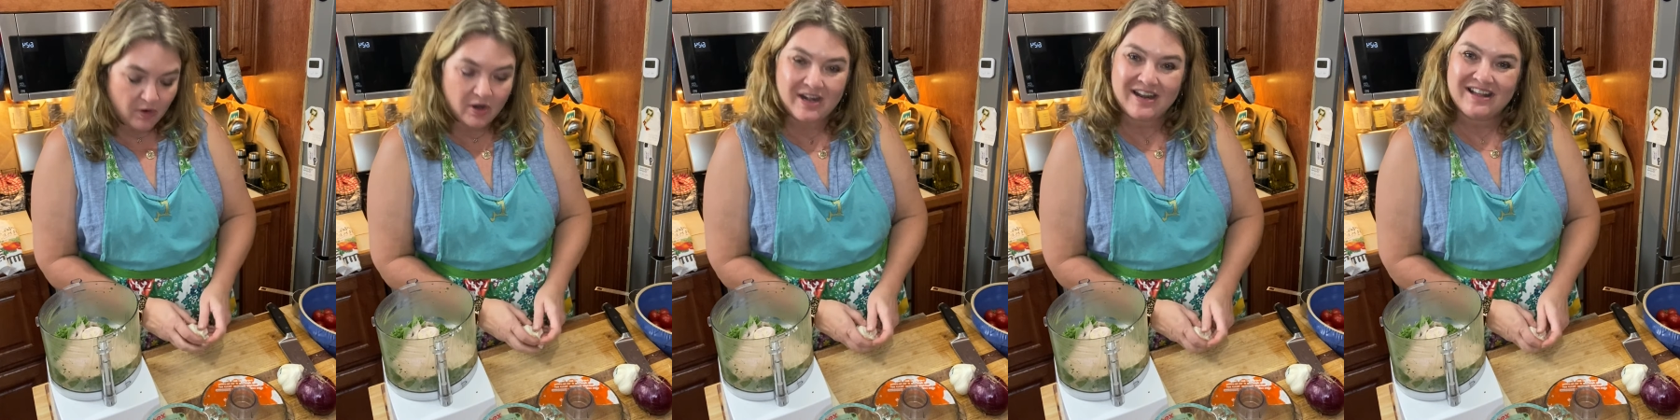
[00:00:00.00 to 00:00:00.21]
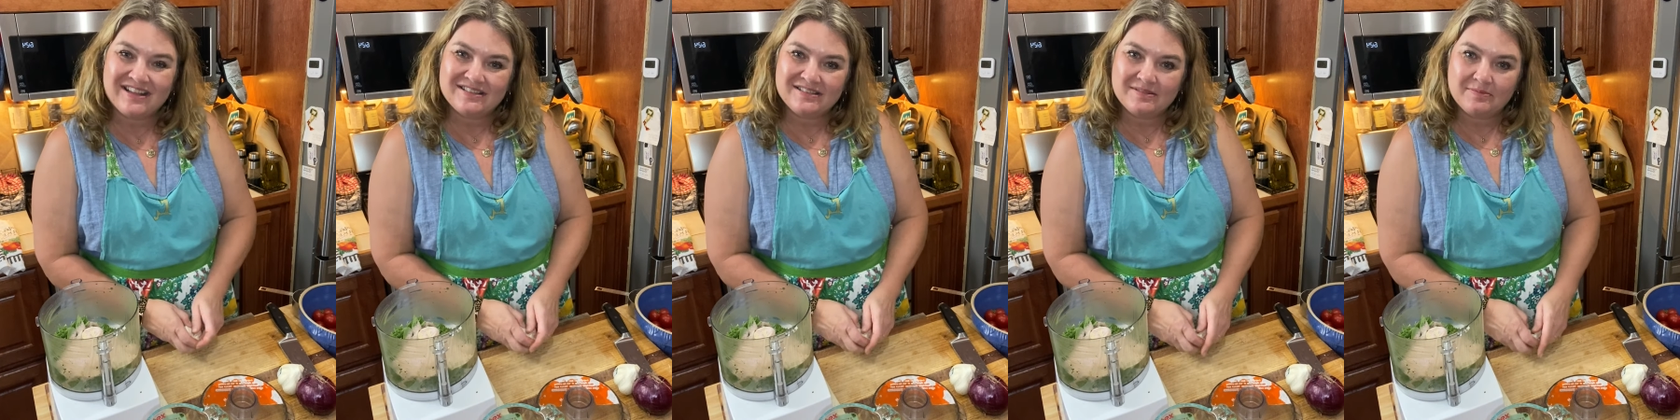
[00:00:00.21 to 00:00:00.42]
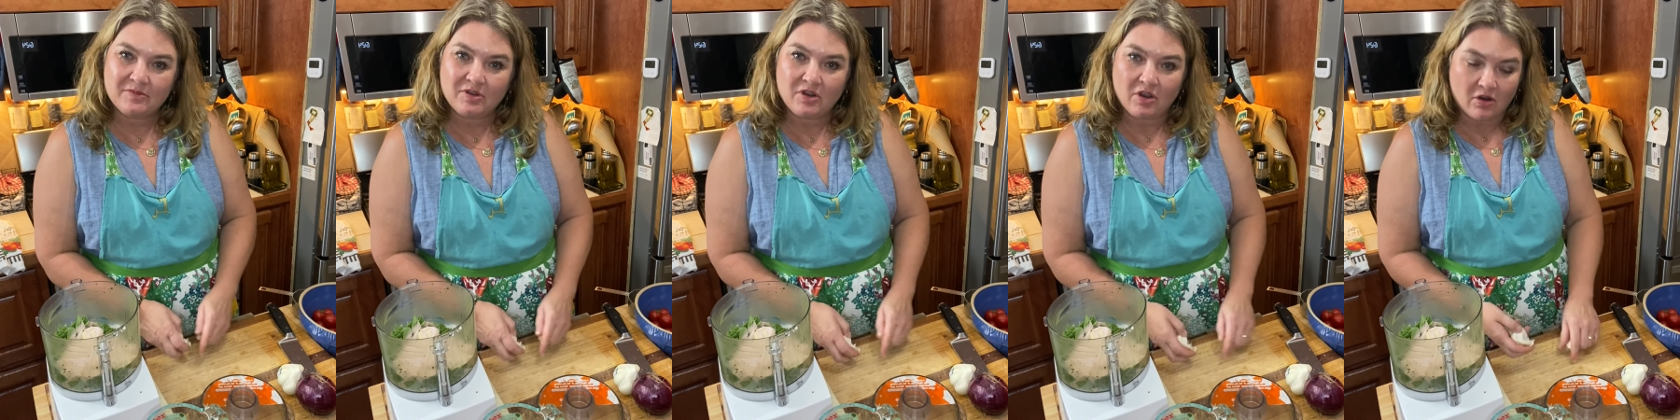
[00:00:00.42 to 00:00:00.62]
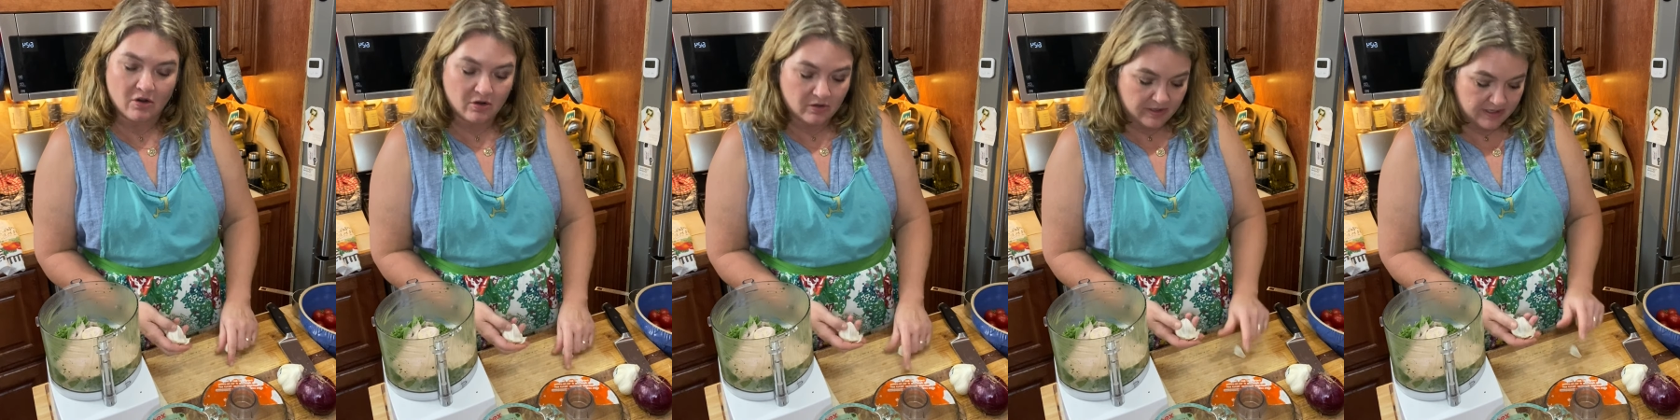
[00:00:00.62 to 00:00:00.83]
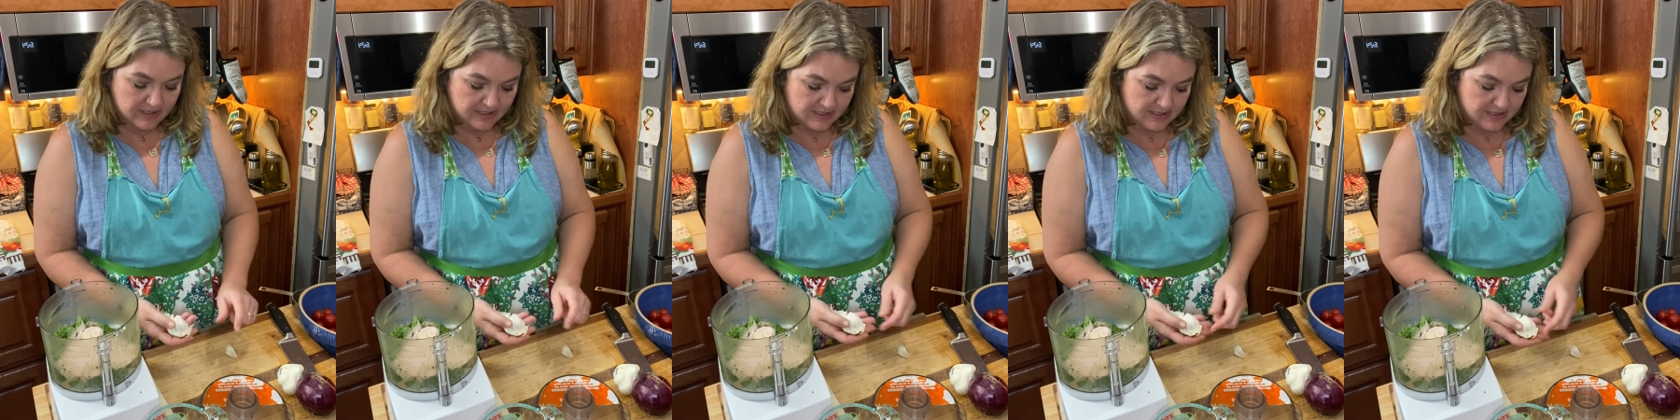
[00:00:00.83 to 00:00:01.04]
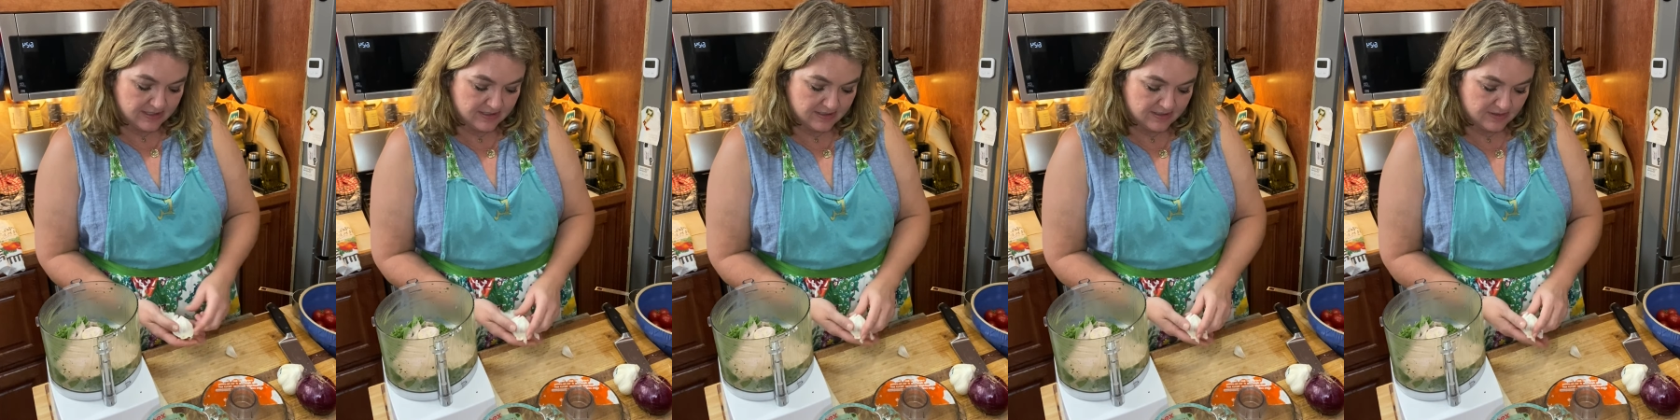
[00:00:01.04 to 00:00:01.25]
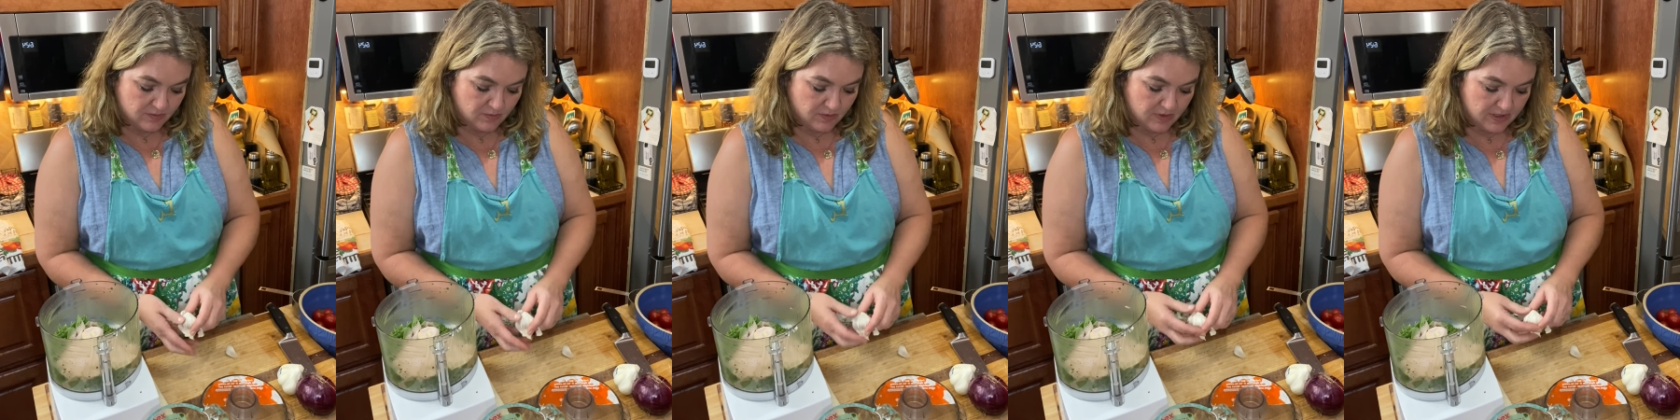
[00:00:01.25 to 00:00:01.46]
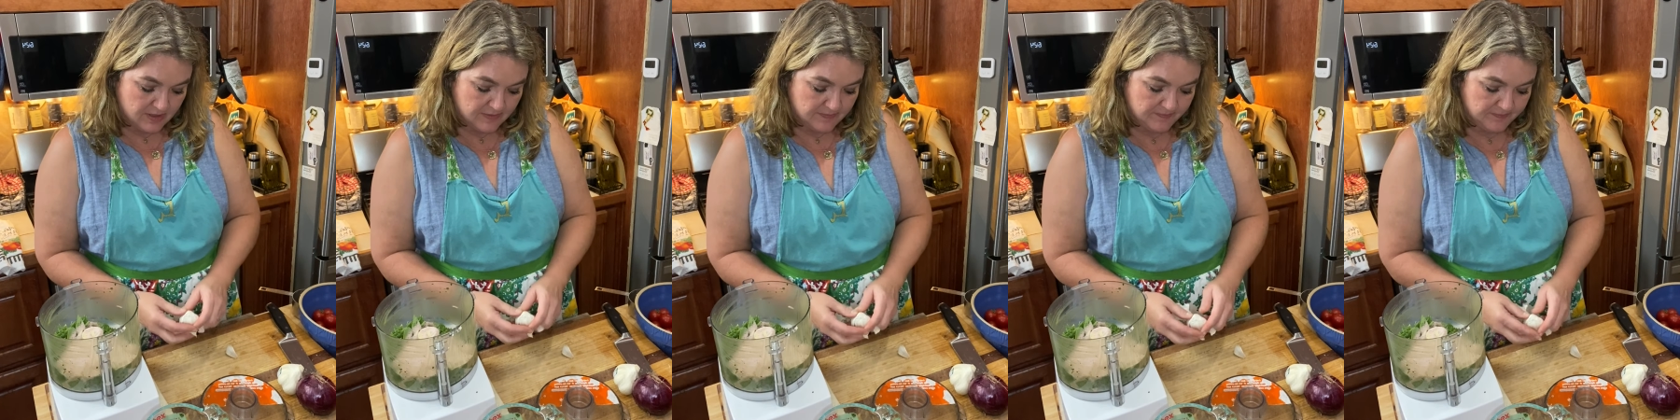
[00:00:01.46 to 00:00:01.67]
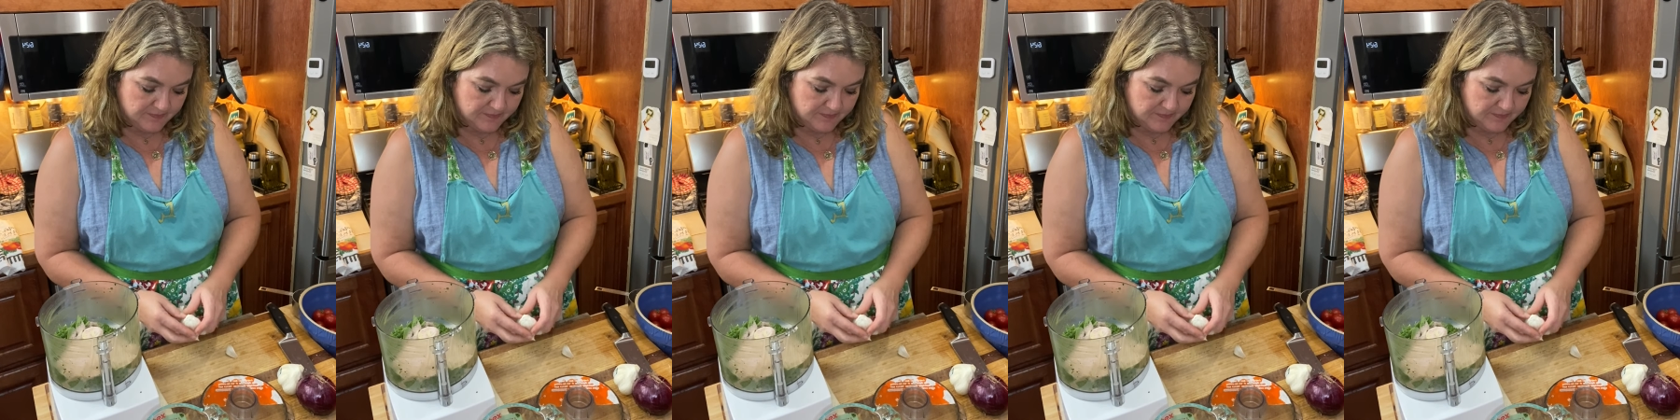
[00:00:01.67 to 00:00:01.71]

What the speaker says: going to add some garlic to this one.